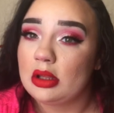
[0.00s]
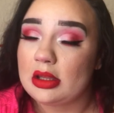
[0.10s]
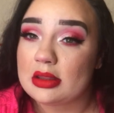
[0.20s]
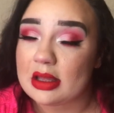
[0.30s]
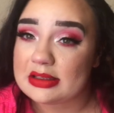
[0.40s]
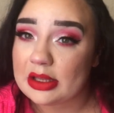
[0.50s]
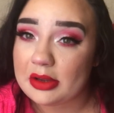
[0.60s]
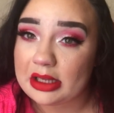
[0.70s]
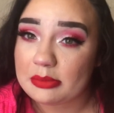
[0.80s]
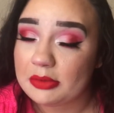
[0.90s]
And that's how
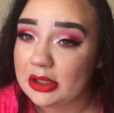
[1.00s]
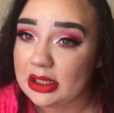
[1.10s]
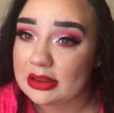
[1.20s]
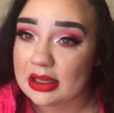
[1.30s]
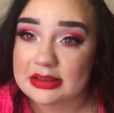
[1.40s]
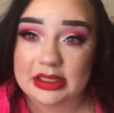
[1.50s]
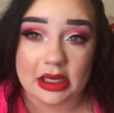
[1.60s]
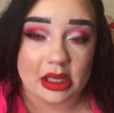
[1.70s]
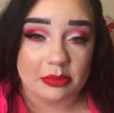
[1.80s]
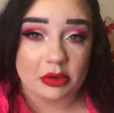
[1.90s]
I complete that side.
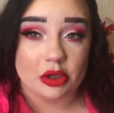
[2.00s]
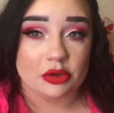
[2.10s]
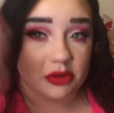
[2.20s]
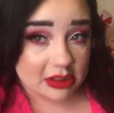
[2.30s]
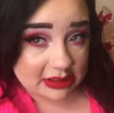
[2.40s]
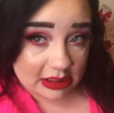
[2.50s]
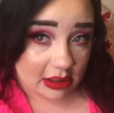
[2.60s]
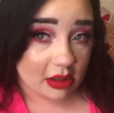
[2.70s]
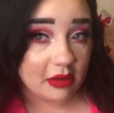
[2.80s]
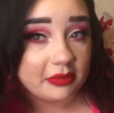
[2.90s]
I'm going to do this
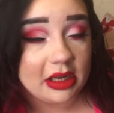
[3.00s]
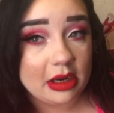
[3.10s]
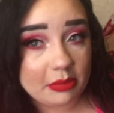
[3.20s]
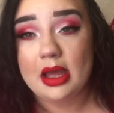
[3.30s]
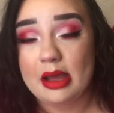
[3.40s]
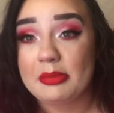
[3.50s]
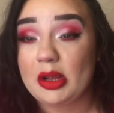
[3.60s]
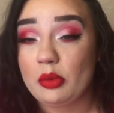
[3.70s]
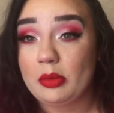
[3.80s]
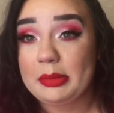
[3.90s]
side off camera, but I
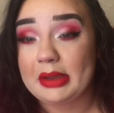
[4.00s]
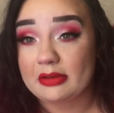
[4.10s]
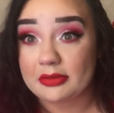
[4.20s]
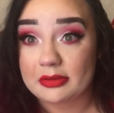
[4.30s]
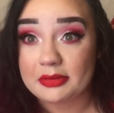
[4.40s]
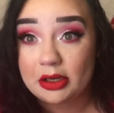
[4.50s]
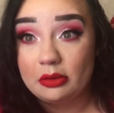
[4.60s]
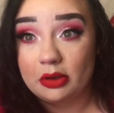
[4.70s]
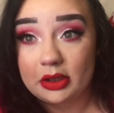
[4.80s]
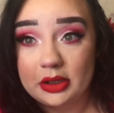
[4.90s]
will be back for the final
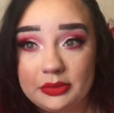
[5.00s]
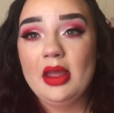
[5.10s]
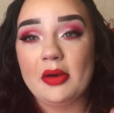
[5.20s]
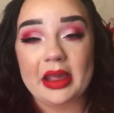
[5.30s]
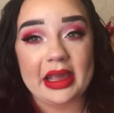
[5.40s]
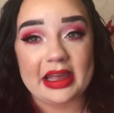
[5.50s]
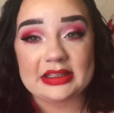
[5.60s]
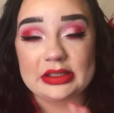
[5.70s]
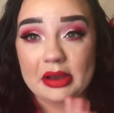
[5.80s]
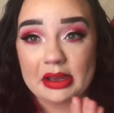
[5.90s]
look. Okay guys,
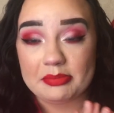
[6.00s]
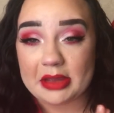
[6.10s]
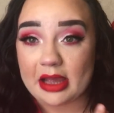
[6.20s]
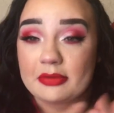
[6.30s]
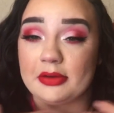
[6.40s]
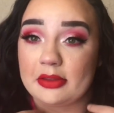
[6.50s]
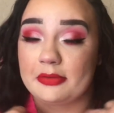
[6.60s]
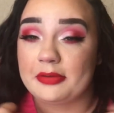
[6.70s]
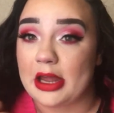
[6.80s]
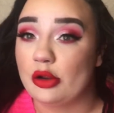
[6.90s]
so I'm back for the
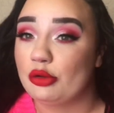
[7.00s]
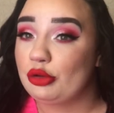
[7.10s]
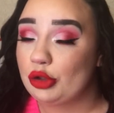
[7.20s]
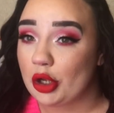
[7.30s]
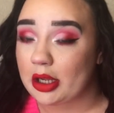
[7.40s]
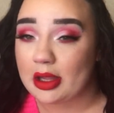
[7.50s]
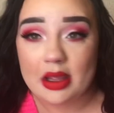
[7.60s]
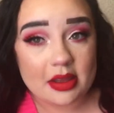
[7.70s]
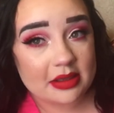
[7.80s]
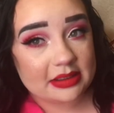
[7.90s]
final look.
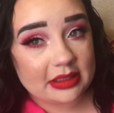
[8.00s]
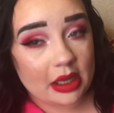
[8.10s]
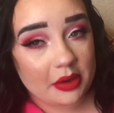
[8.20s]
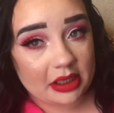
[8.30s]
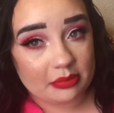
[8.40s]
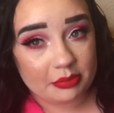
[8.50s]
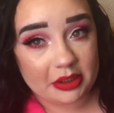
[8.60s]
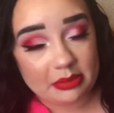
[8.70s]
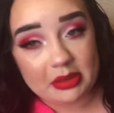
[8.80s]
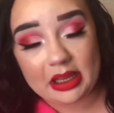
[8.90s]
This is how I
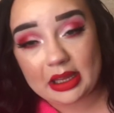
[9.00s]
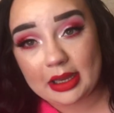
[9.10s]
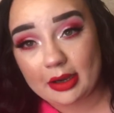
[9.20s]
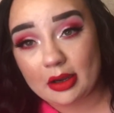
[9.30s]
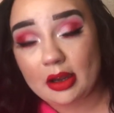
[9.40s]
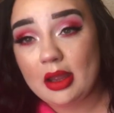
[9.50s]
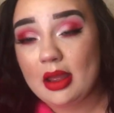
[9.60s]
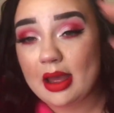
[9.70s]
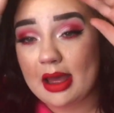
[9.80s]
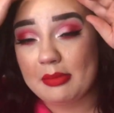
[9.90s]
complete my hair,
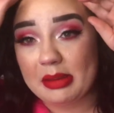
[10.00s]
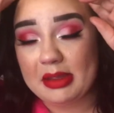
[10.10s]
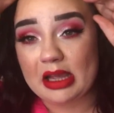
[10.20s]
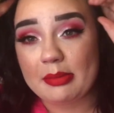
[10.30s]
my makeup.